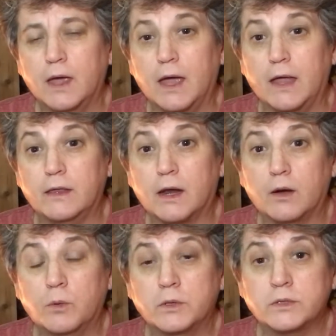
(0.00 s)
and that I
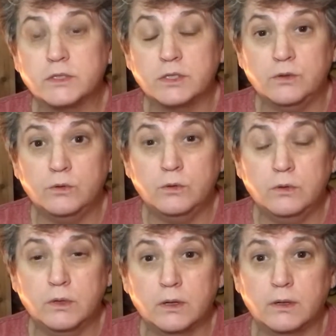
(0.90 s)
was to
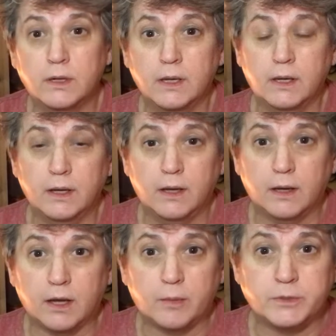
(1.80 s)

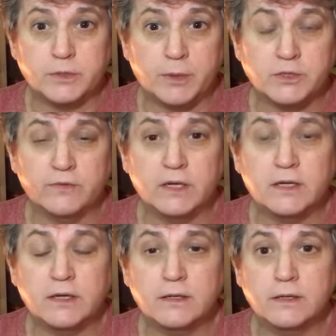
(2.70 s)
get up to
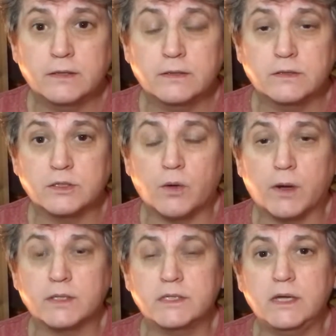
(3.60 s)
Pennsylvania so I
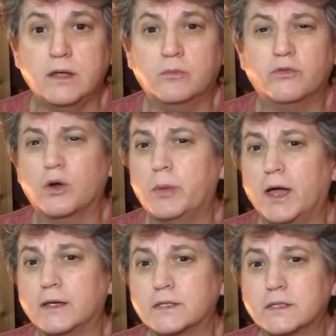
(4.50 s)
could see him before he
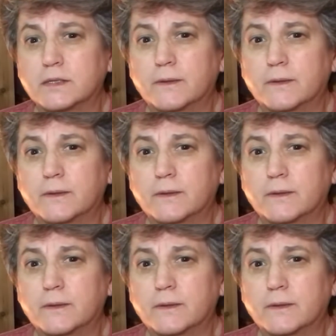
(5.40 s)
passed.